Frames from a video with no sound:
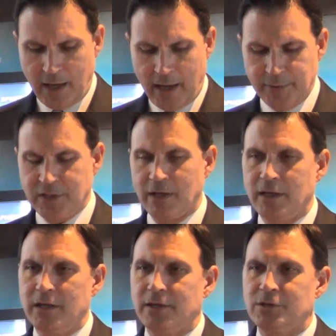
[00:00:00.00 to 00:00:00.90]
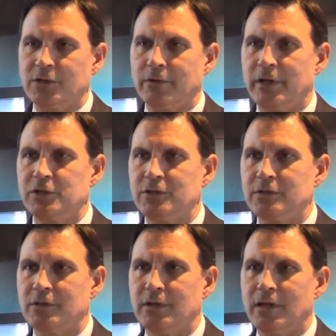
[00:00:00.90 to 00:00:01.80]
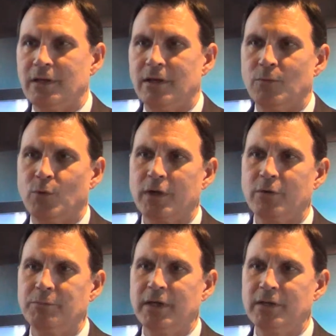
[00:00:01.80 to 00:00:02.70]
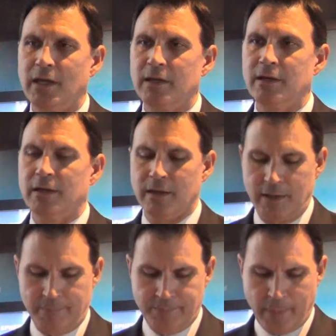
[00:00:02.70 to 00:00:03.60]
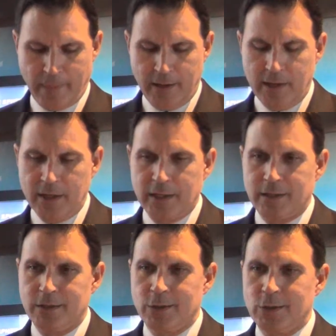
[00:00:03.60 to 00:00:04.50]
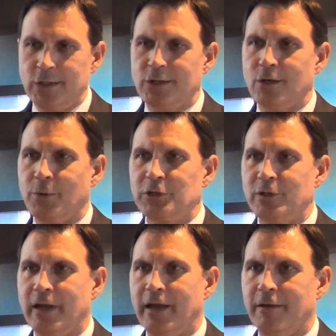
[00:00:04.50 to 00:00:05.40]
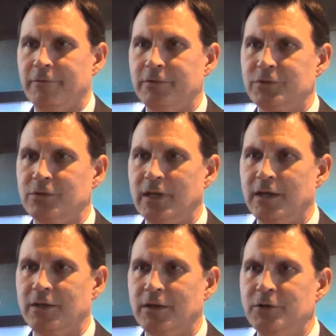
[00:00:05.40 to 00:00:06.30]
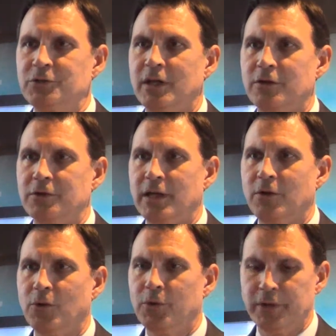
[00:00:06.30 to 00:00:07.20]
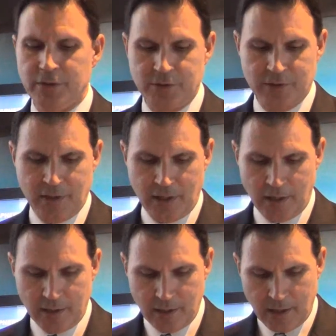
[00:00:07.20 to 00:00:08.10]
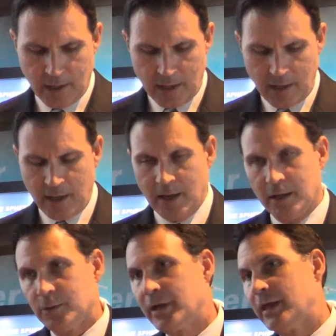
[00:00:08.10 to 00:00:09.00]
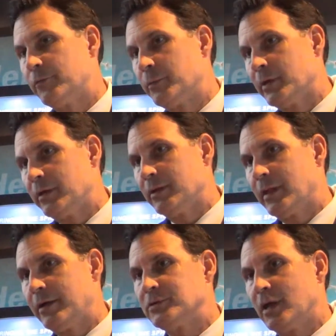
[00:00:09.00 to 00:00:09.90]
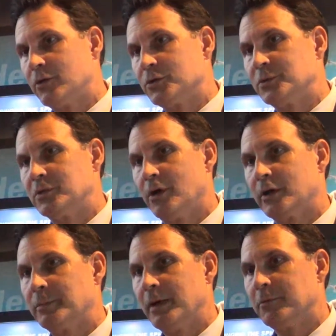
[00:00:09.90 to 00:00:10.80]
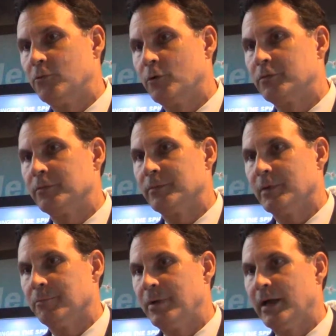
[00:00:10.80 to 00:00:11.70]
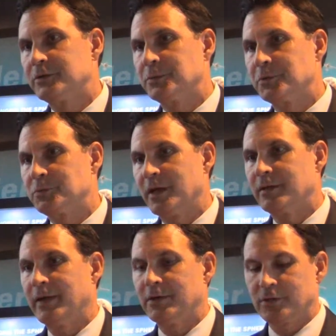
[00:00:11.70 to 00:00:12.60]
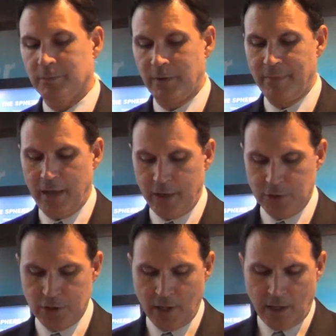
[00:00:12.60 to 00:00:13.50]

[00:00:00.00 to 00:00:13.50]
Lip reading: I would say key considerations in working with big data, you need to know what you have. So understanding your data holdings is key. Looking at it from a life cycle, as we talked about before, from a policy perspective, how's it going to be managed?